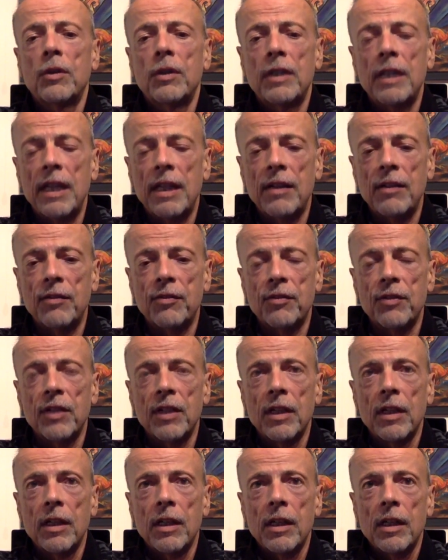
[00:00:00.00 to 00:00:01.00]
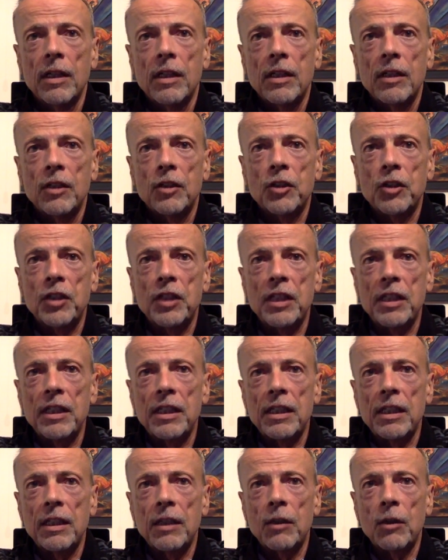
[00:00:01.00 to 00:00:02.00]
that if
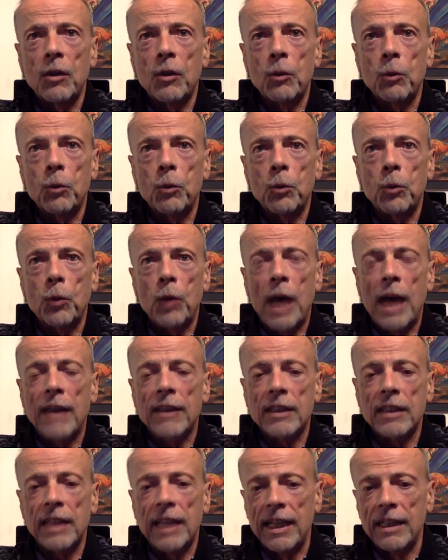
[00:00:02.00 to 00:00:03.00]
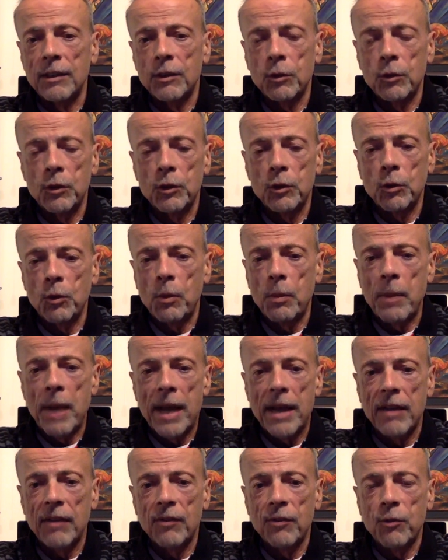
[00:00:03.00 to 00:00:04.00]
she has to enter into a
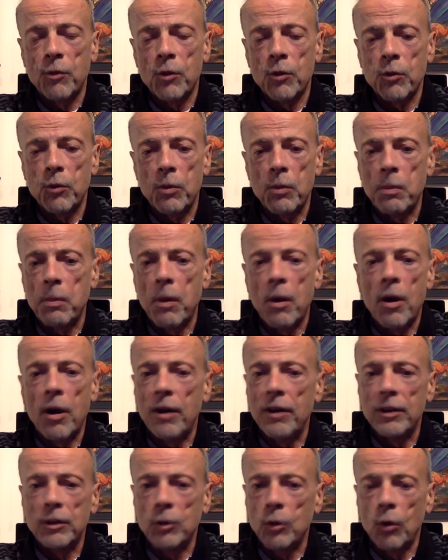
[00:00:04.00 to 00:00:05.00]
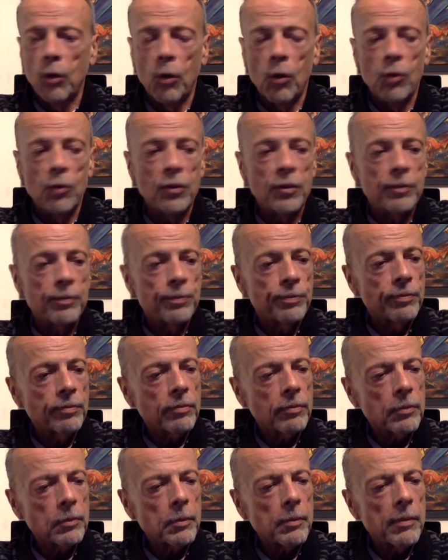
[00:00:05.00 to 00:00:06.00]
back and forth with Barr, it's all
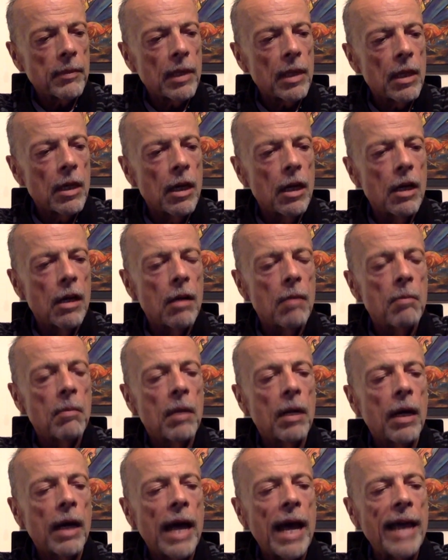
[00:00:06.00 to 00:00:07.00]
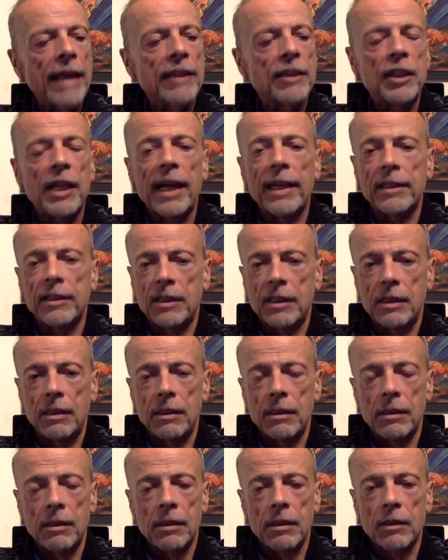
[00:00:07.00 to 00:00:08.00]
over. Hank Jackson,
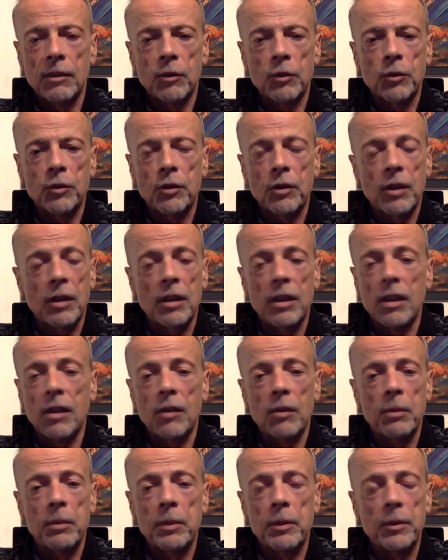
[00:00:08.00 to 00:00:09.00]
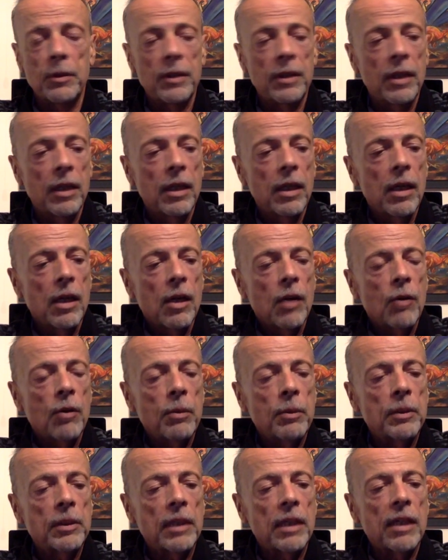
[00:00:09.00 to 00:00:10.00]
this was another beauty.
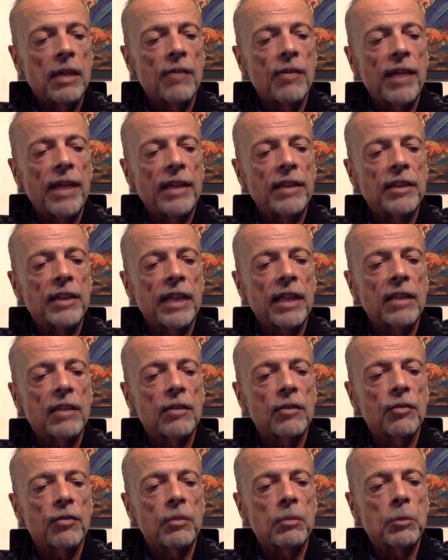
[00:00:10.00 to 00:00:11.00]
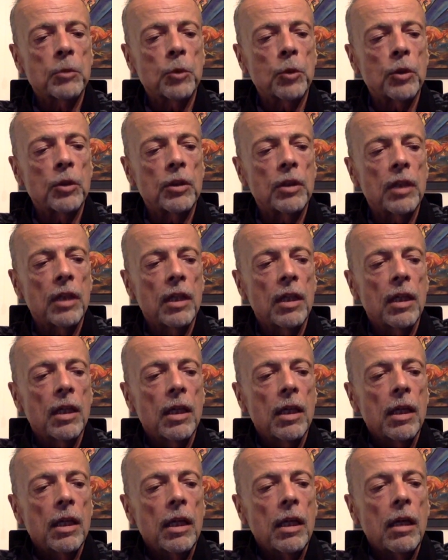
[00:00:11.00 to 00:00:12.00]
Representative Hank Jackson from Georgia
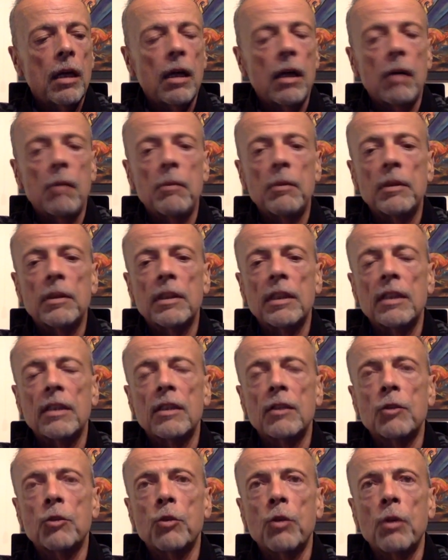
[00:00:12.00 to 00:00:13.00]
says that